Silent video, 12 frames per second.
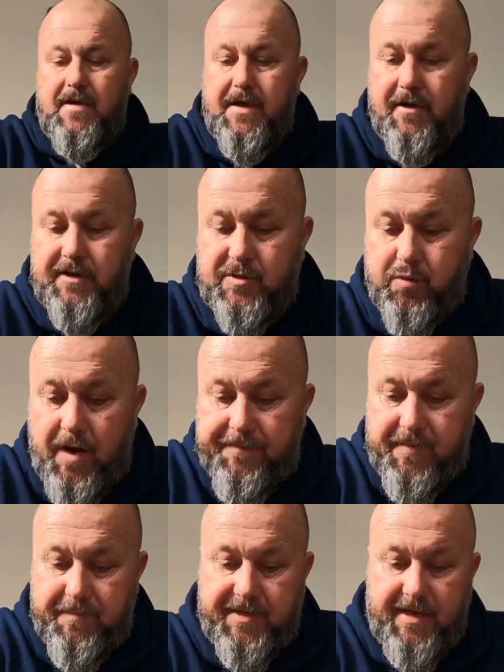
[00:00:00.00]
and I'll just
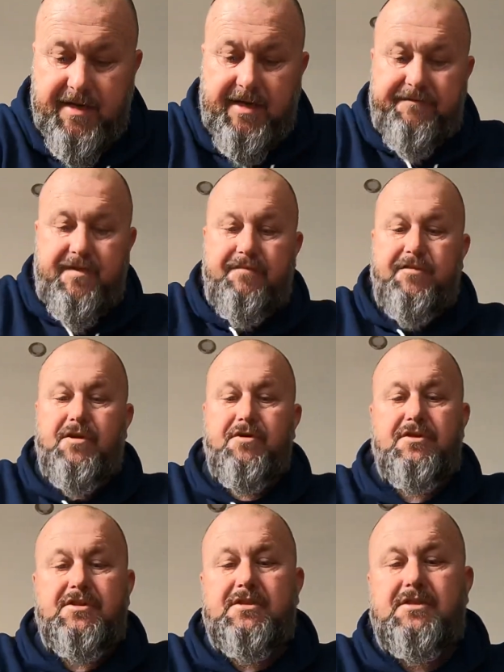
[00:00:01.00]
wipe them down after every
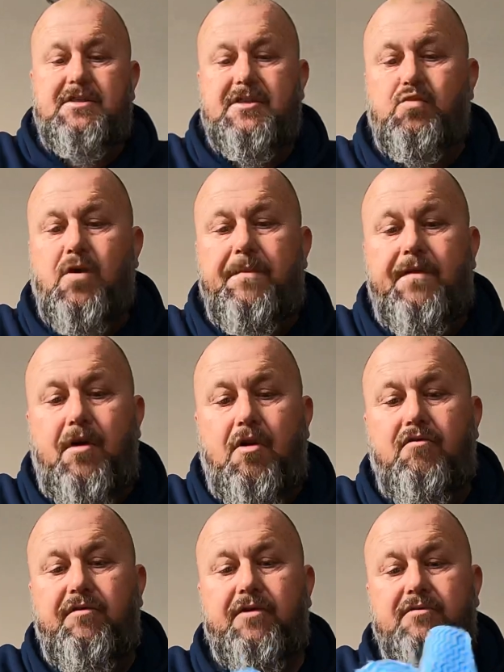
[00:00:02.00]
use. Just wipe the
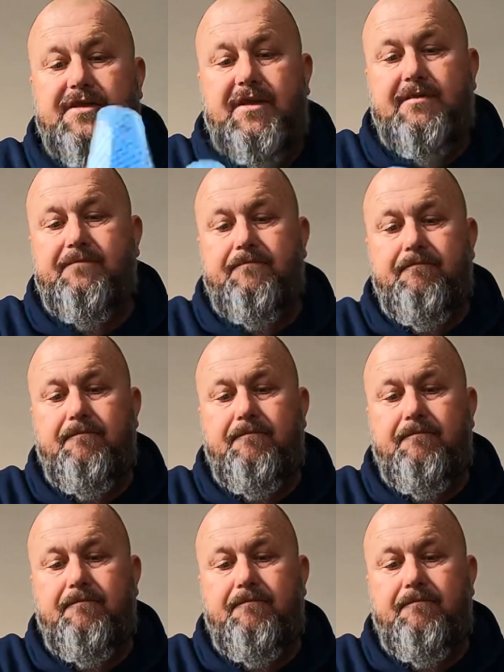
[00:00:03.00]
whole reel down,